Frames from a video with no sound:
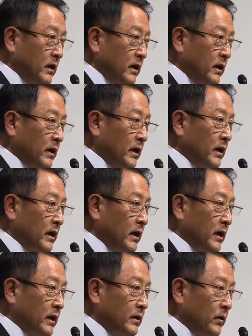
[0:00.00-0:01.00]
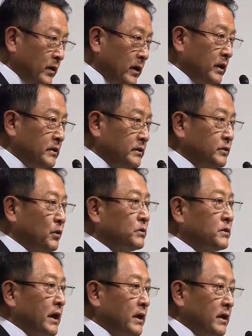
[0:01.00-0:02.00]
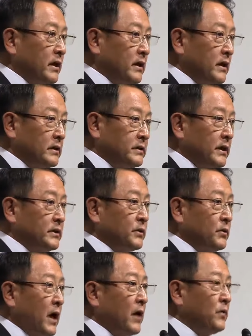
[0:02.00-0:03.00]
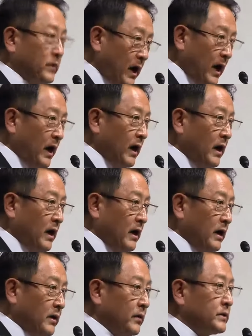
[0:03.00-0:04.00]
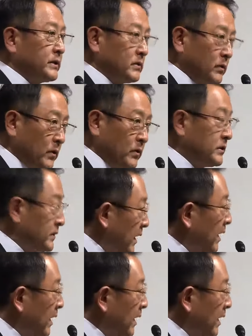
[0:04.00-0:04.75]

A better, more friendlier to the earth, more